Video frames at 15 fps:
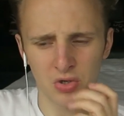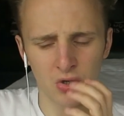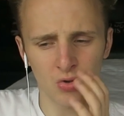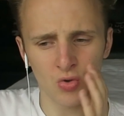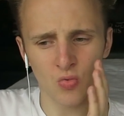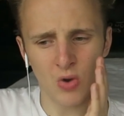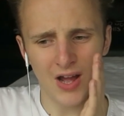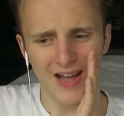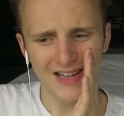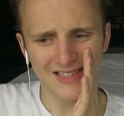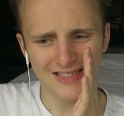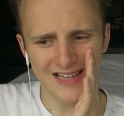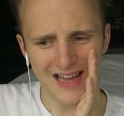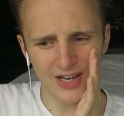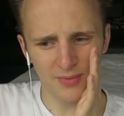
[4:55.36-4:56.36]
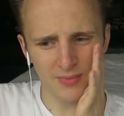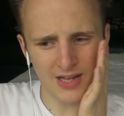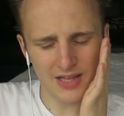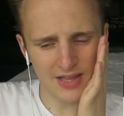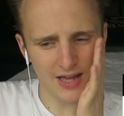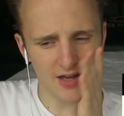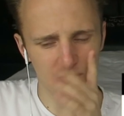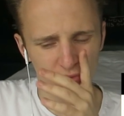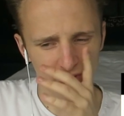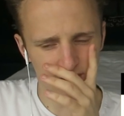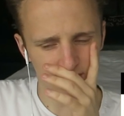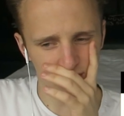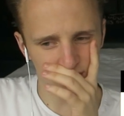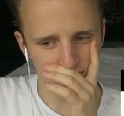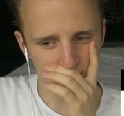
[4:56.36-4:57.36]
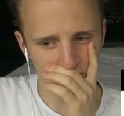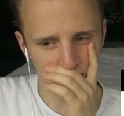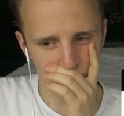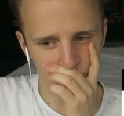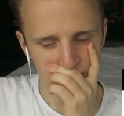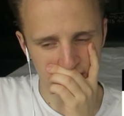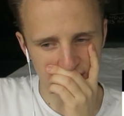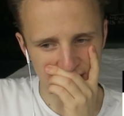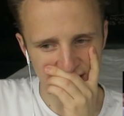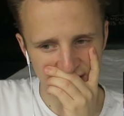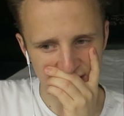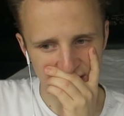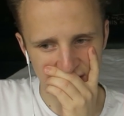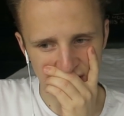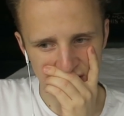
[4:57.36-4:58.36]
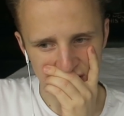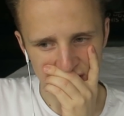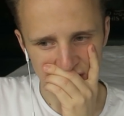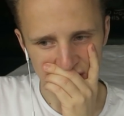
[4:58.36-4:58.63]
Who wears denim like that with those... Oh, dear.